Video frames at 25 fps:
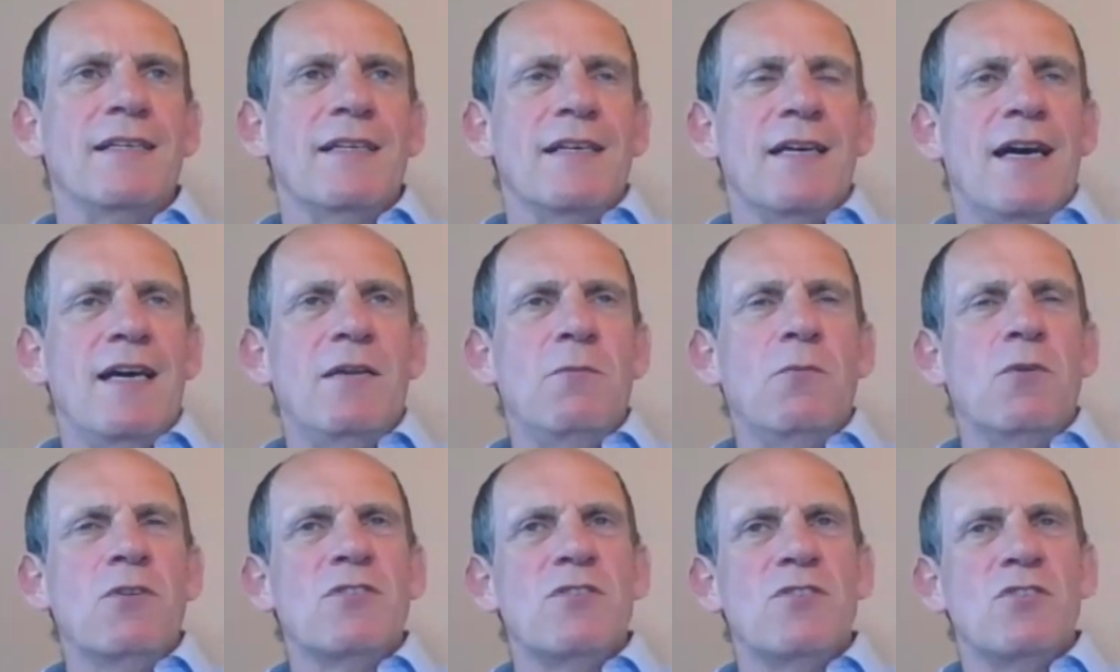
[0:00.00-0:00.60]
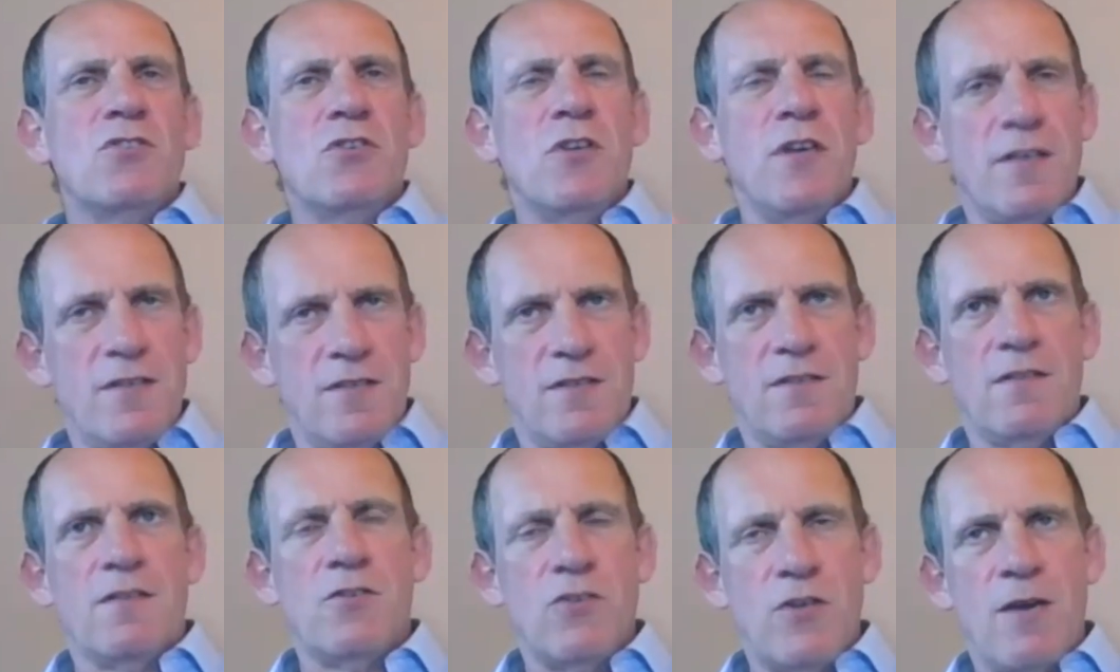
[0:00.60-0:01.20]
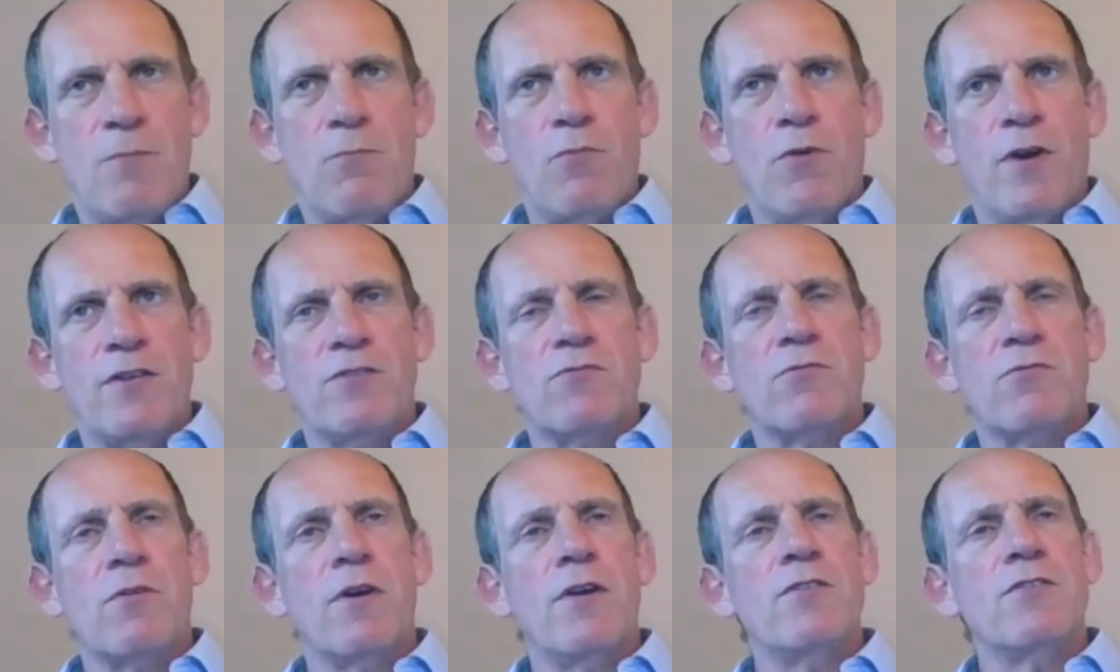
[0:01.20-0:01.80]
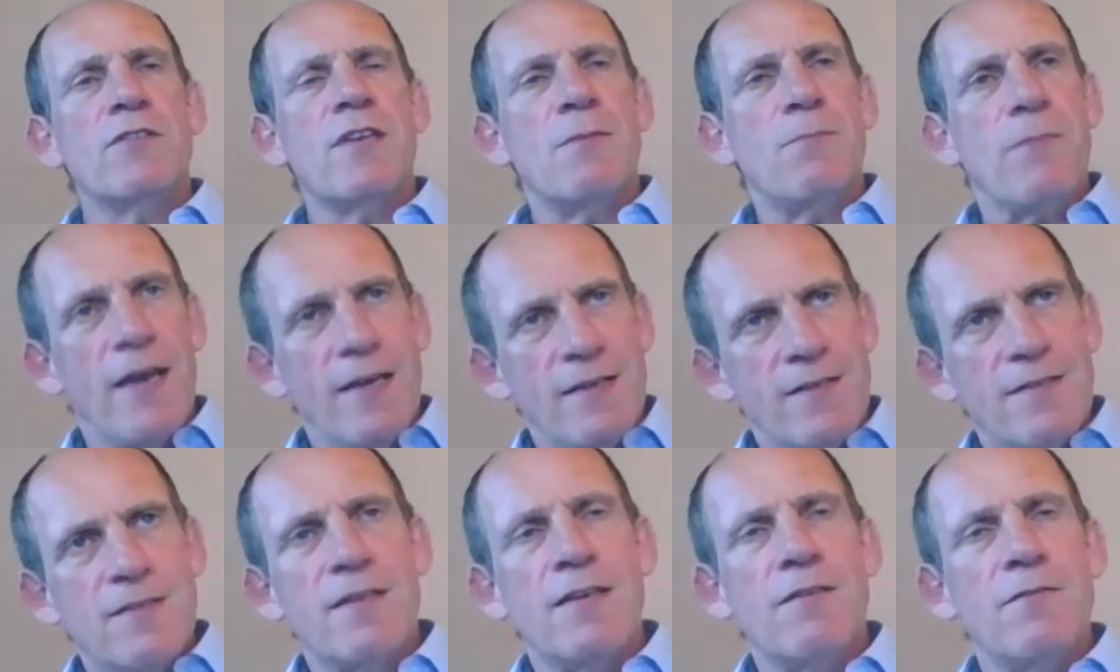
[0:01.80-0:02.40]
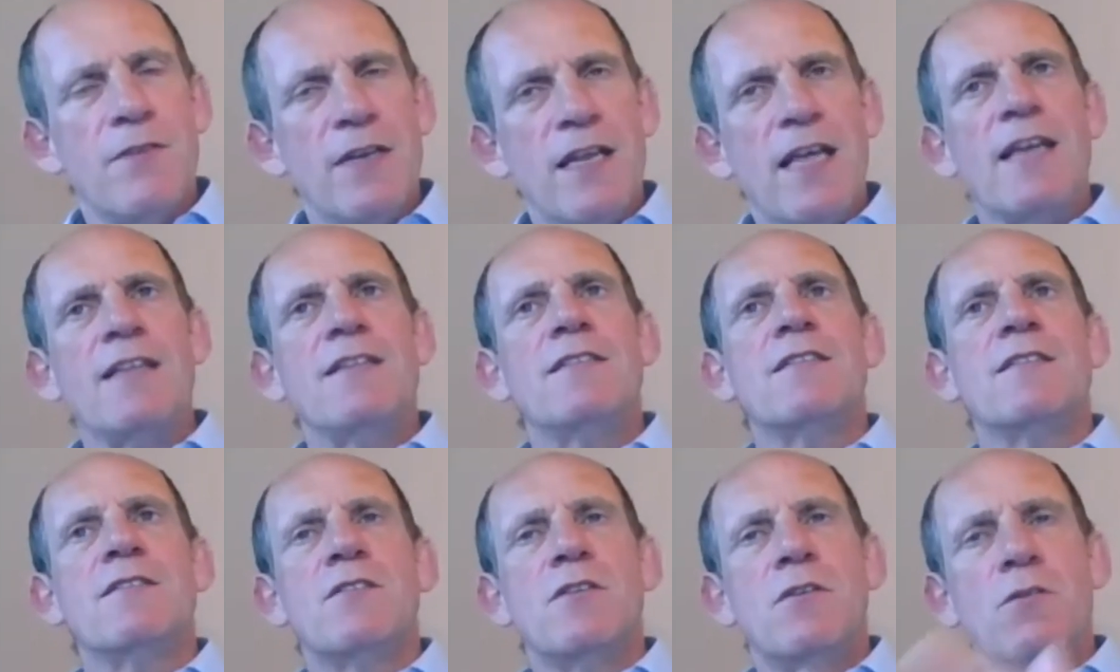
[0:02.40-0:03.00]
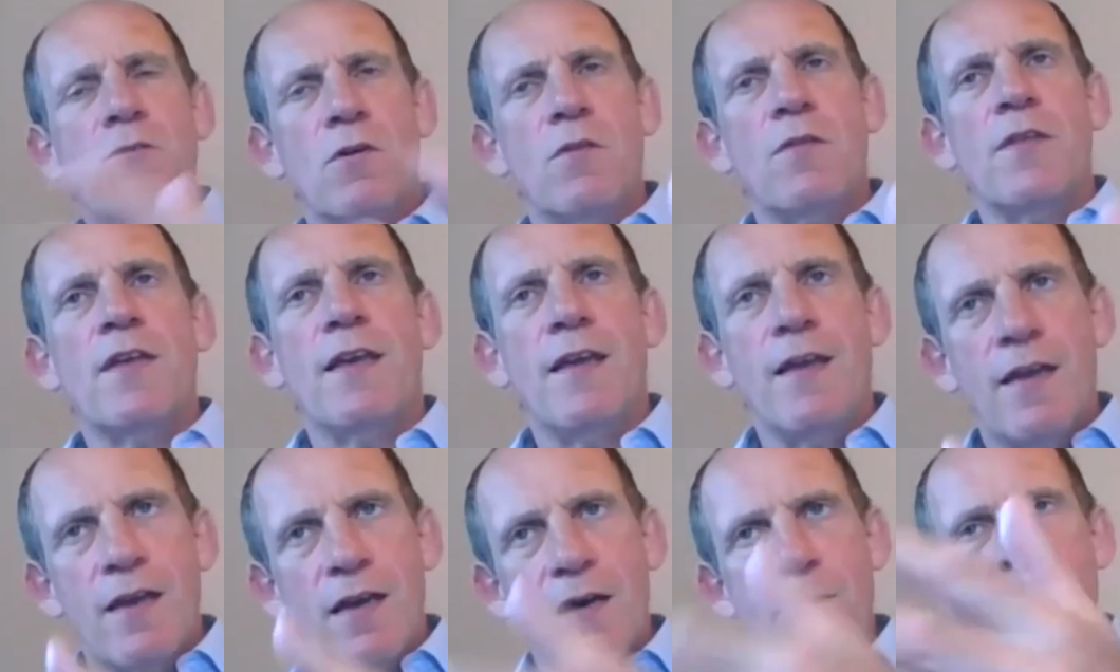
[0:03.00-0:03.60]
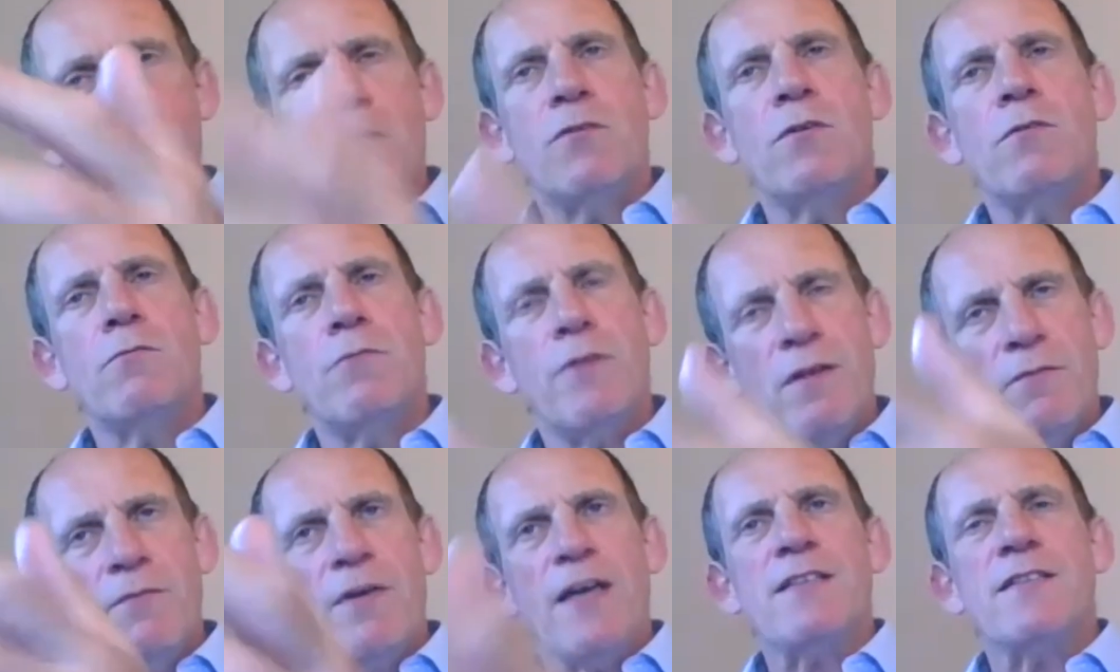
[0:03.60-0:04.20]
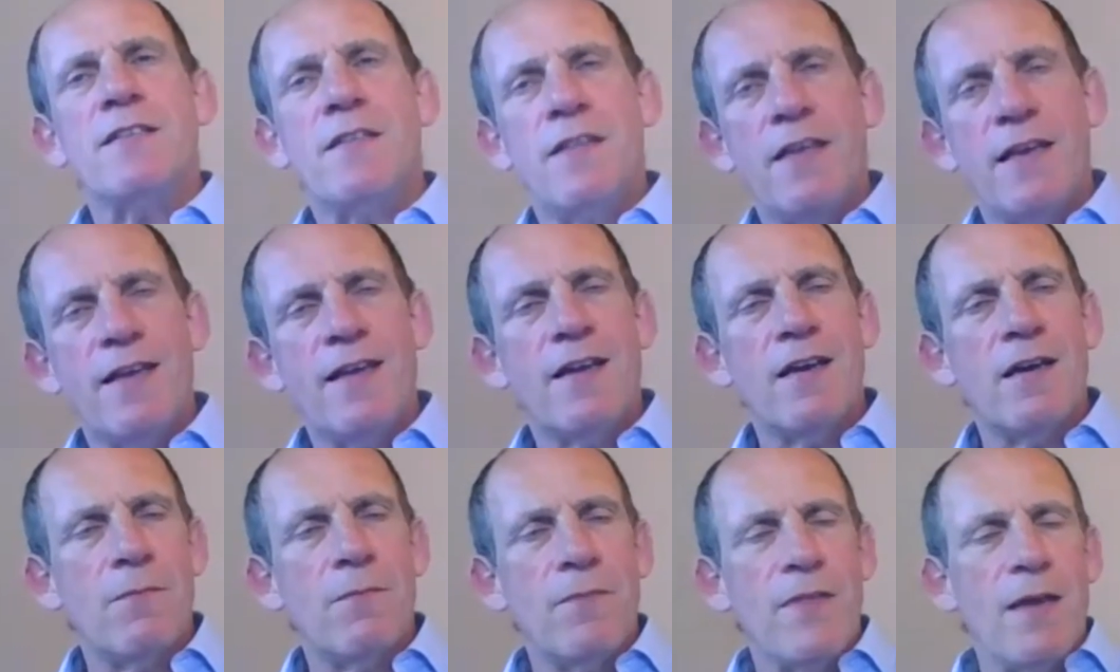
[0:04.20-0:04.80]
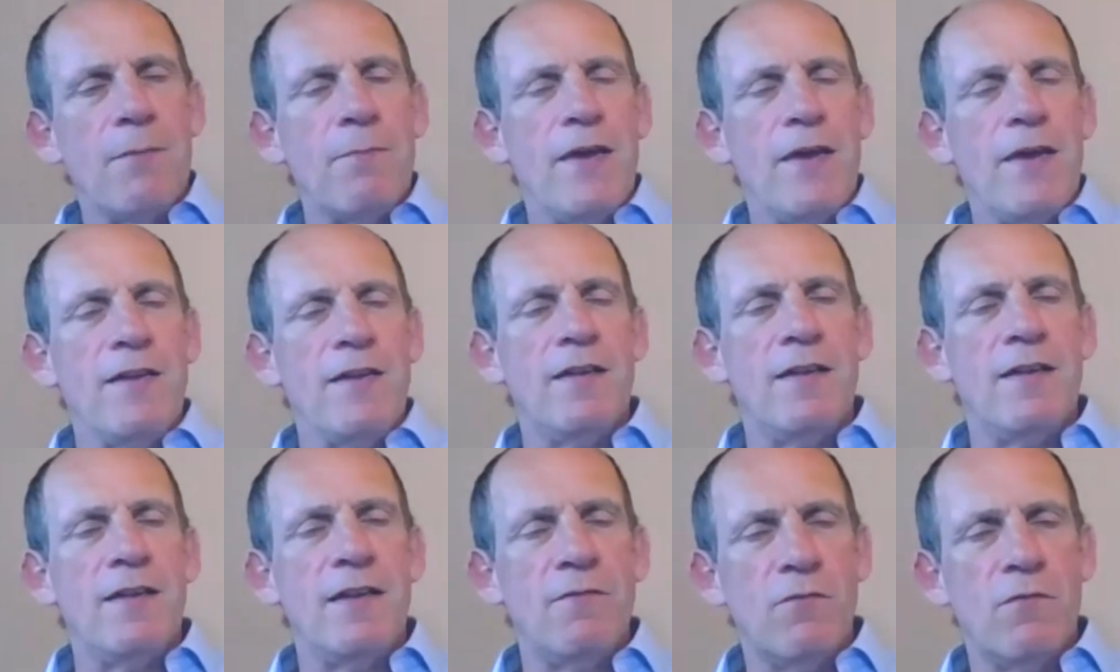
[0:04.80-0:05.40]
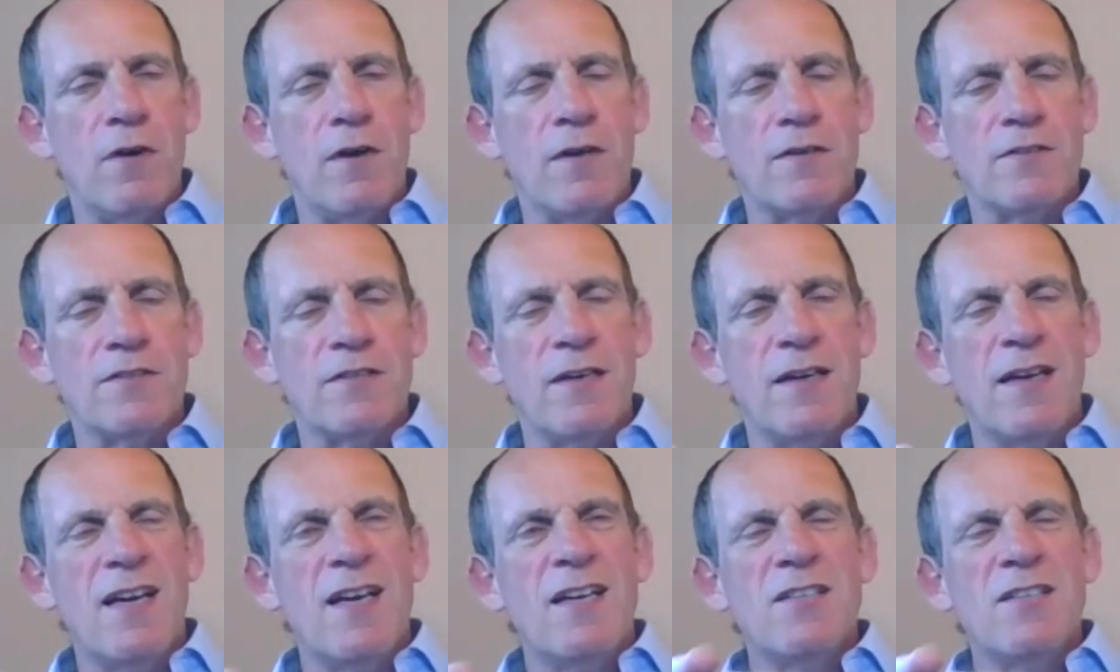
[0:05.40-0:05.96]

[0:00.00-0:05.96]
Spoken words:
And it wasn't just the share price rose, they paid dividends. And so you got the income. And if you reinvested the income, that made it even faster.